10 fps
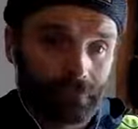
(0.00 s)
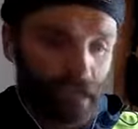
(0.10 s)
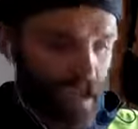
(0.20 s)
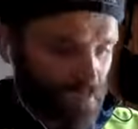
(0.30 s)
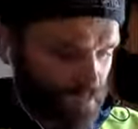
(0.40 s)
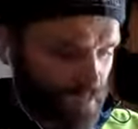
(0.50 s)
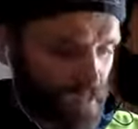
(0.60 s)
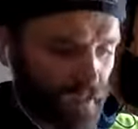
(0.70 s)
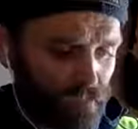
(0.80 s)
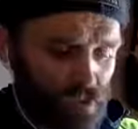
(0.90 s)
After the
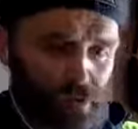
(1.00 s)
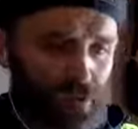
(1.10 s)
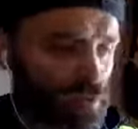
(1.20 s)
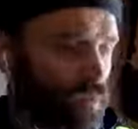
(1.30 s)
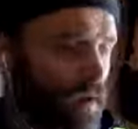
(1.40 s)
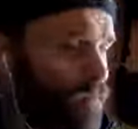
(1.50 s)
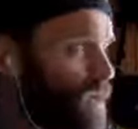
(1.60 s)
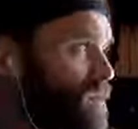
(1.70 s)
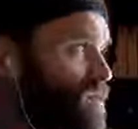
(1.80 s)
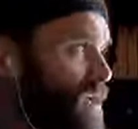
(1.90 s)
day of judgment, wherever
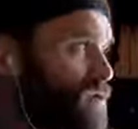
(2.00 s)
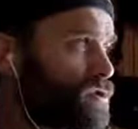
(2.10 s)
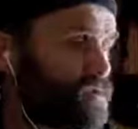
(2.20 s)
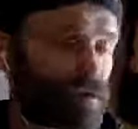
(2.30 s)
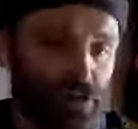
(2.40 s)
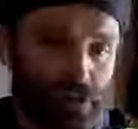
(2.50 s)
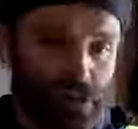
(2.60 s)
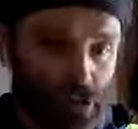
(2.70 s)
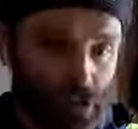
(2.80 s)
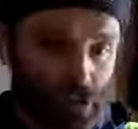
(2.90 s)
He sends you is your
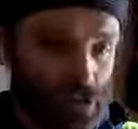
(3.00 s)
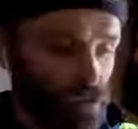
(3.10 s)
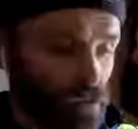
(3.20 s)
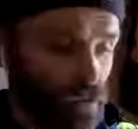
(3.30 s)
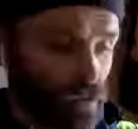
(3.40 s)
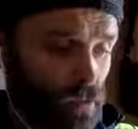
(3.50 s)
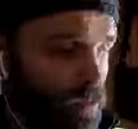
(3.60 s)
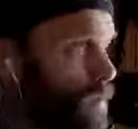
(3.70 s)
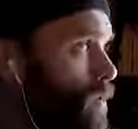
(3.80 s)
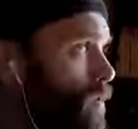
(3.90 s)
eternal
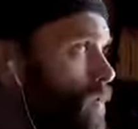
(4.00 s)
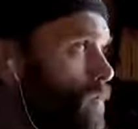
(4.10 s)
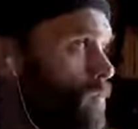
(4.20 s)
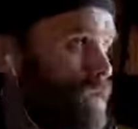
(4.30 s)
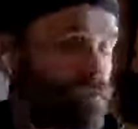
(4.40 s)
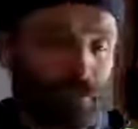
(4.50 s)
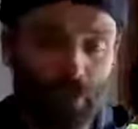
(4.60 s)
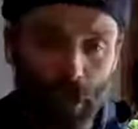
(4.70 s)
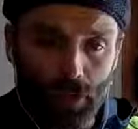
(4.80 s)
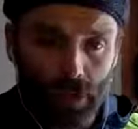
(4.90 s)
place of
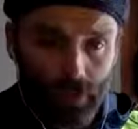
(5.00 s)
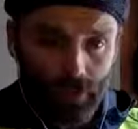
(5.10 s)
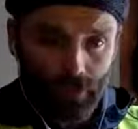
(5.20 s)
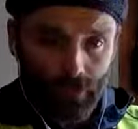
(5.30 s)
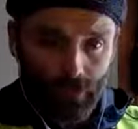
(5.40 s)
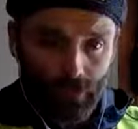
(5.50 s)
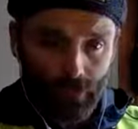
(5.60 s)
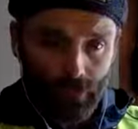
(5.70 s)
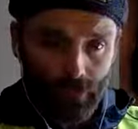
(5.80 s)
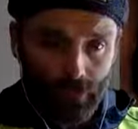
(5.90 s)
abode.
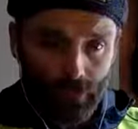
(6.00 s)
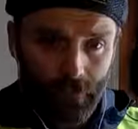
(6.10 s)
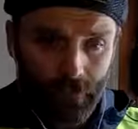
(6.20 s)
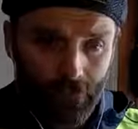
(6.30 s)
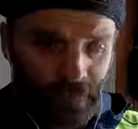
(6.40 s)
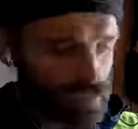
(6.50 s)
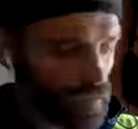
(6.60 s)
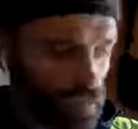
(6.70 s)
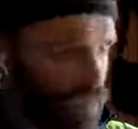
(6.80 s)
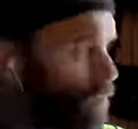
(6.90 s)
It's where
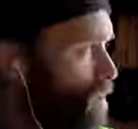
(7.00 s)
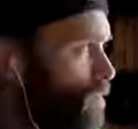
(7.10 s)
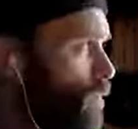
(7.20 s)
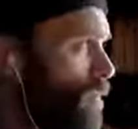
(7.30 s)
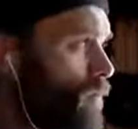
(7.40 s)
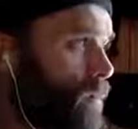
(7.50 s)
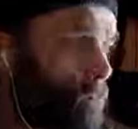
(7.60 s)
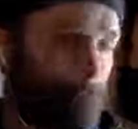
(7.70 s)
you will be forever.